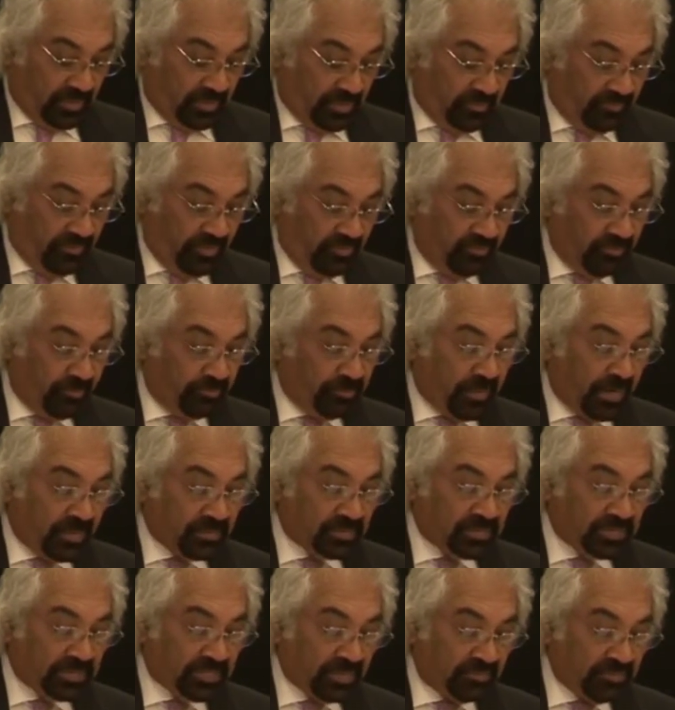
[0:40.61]
We have about
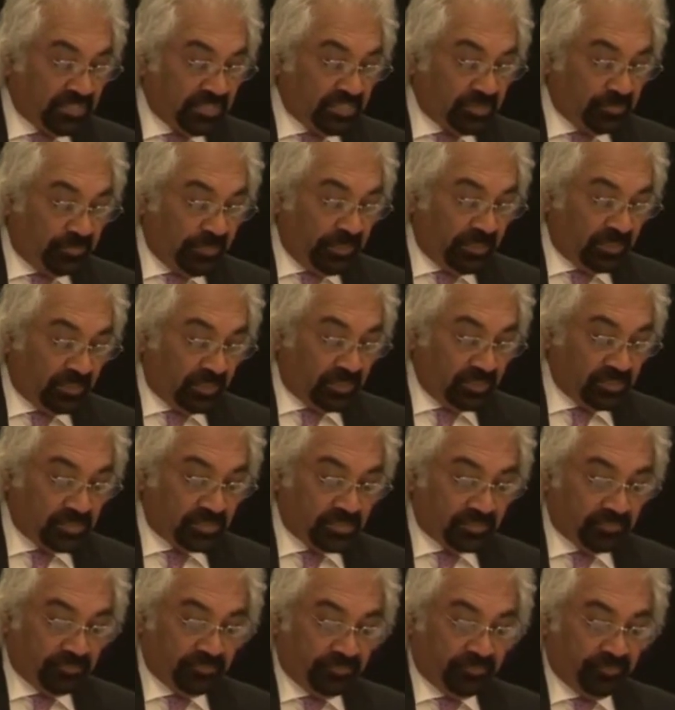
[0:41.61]
7
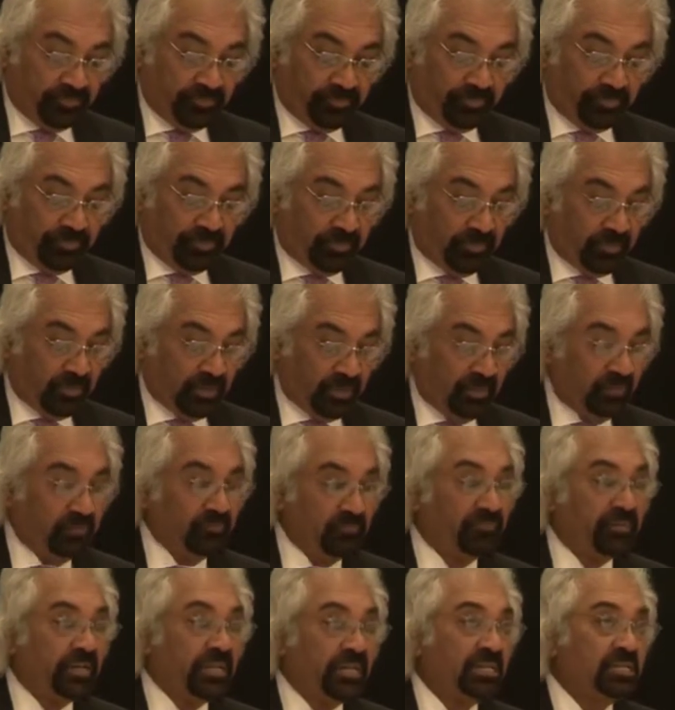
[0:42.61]
speakers,
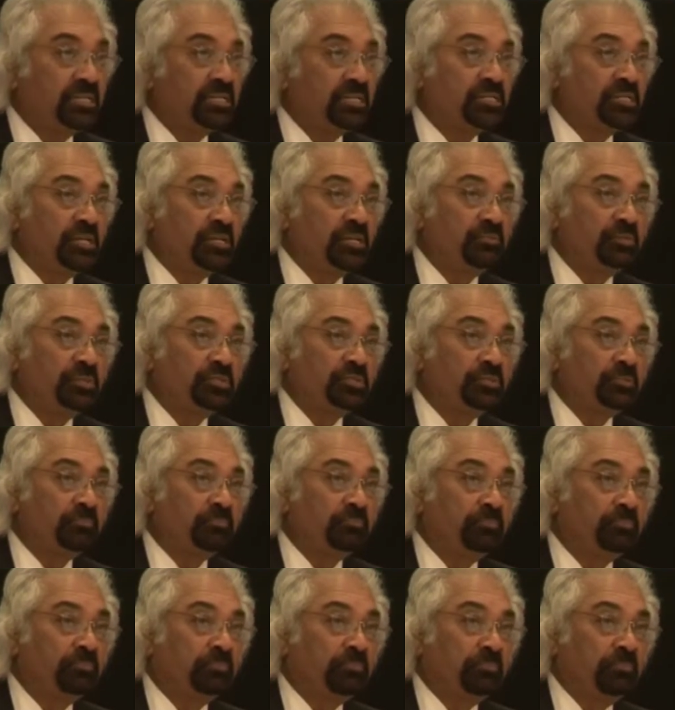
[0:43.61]
very distinguished
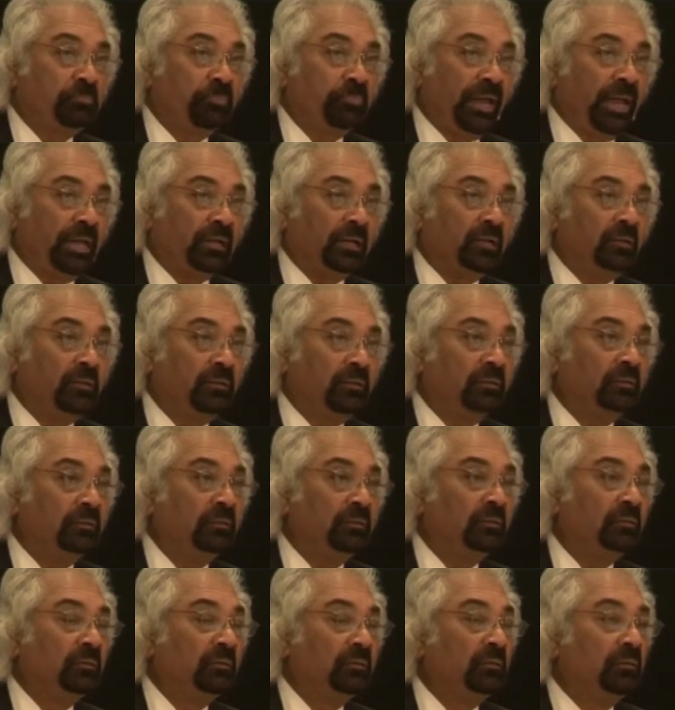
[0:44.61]
panel.
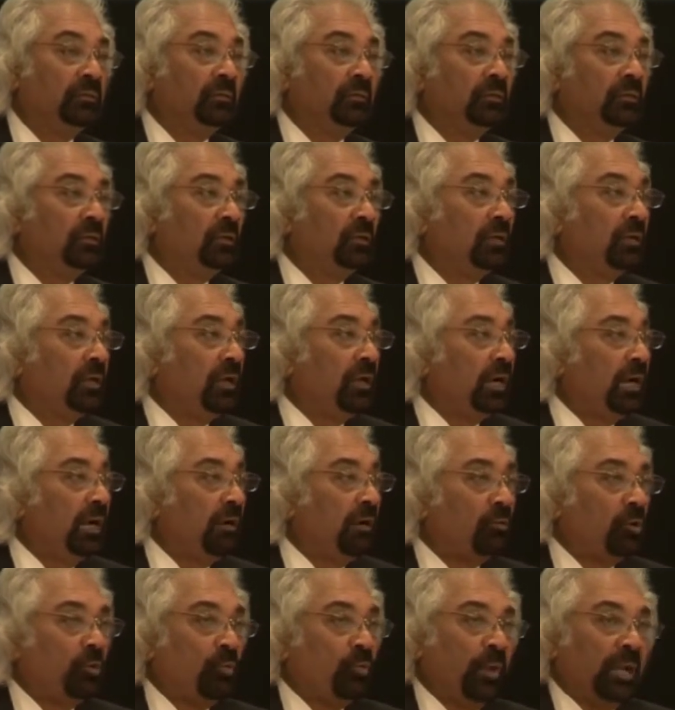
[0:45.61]
I
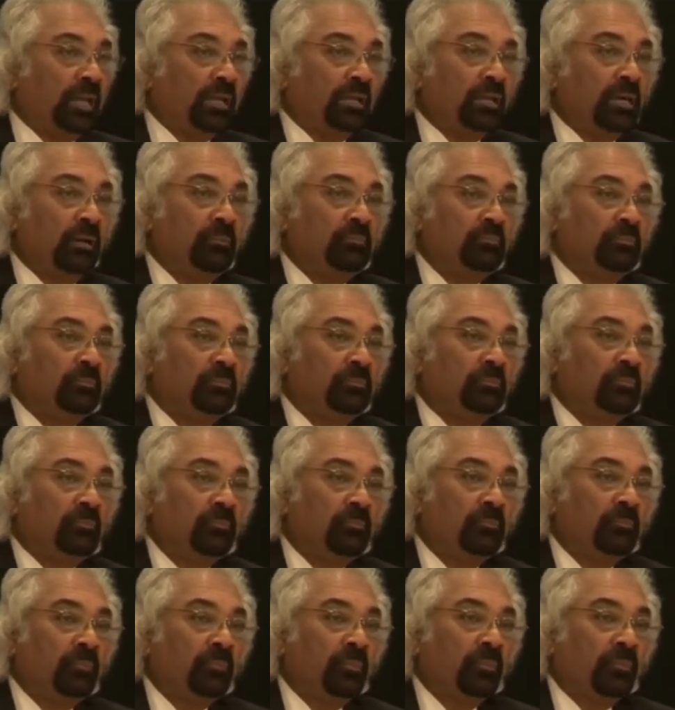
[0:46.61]
want to welcome
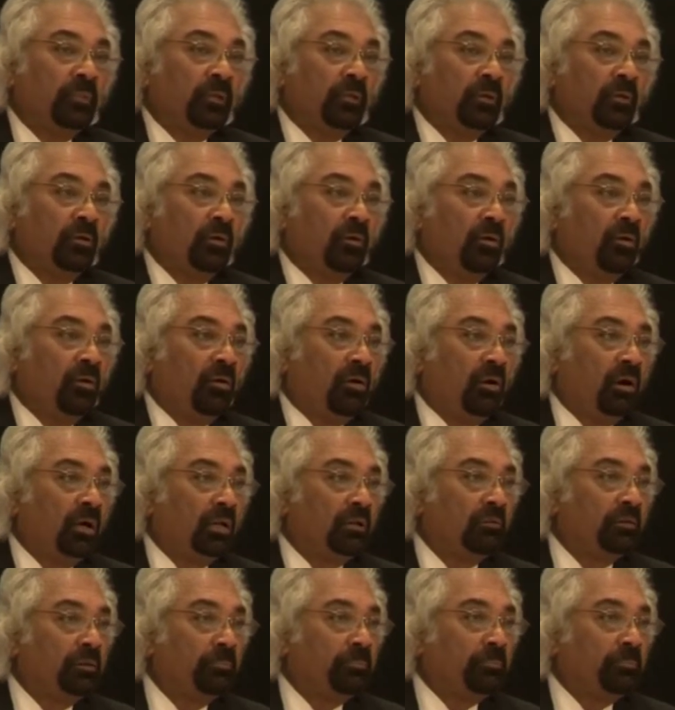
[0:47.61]
all our